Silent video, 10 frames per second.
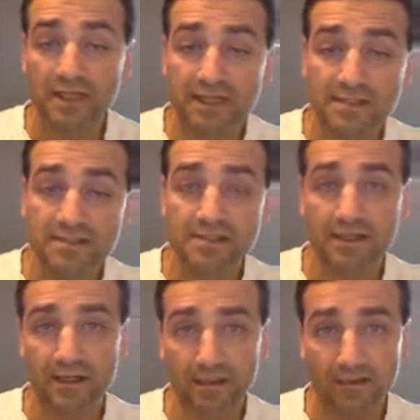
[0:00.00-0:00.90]

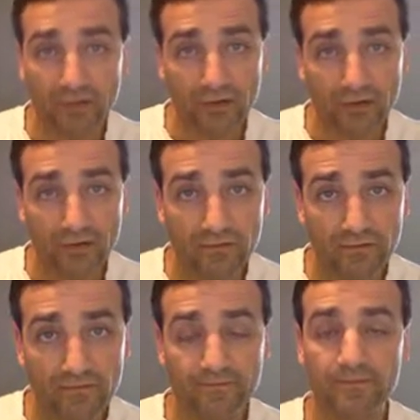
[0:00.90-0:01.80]
inside of the curve,
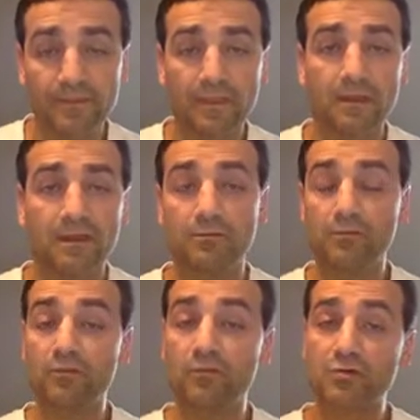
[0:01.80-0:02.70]
it
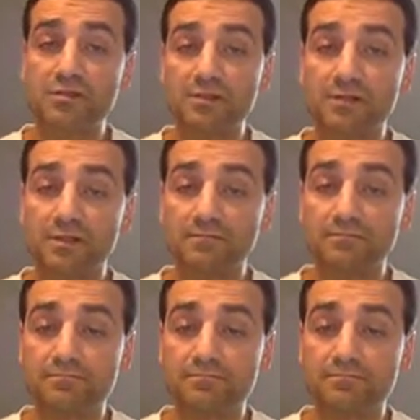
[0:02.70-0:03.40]
moves more slowly.